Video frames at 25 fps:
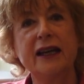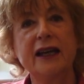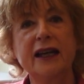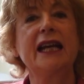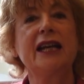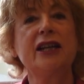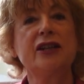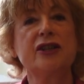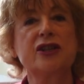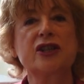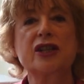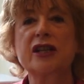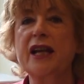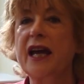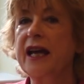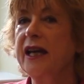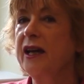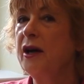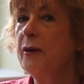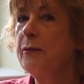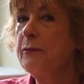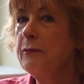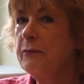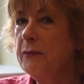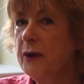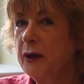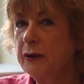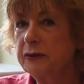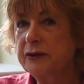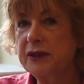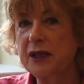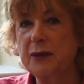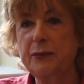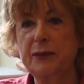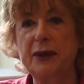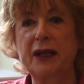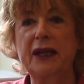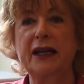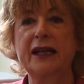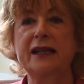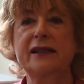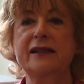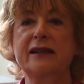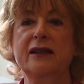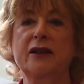Each layer multiplies